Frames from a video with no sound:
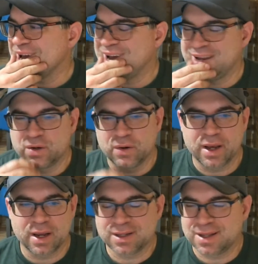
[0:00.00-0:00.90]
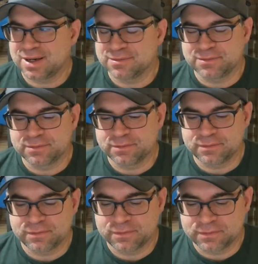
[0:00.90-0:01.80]
I don't add a lot of
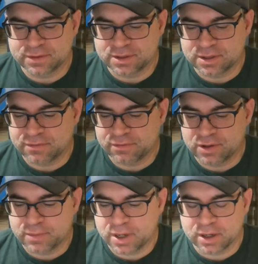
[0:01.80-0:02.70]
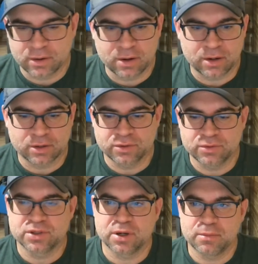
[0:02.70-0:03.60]
stuff in the background. I'll do
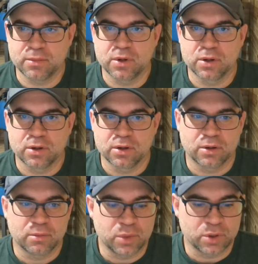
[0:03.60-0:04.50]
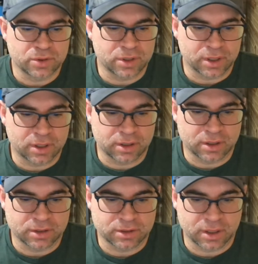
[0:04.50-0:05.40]
some music and
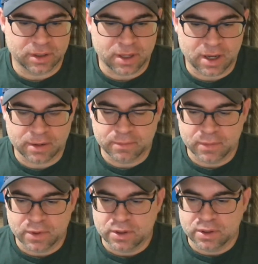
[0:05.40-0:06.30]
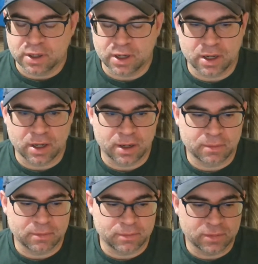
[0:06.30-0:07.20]
things like that,
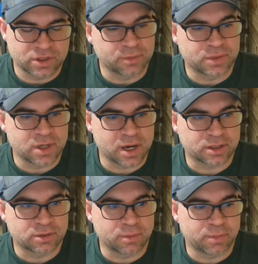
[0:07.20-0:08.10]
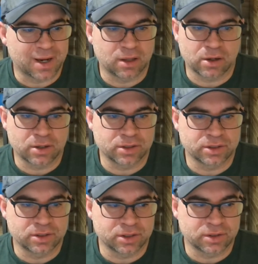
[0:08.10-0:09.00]
some text, but by and large,
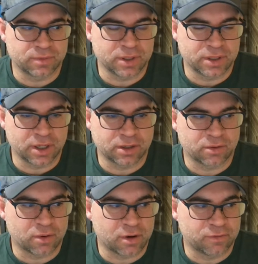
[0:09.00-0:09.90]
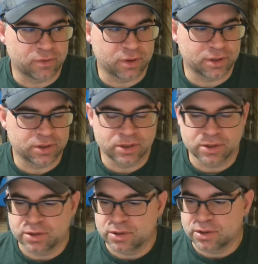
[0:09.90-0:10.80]
it's just me taking the raw footage
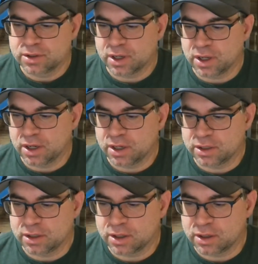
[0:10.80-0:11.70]
and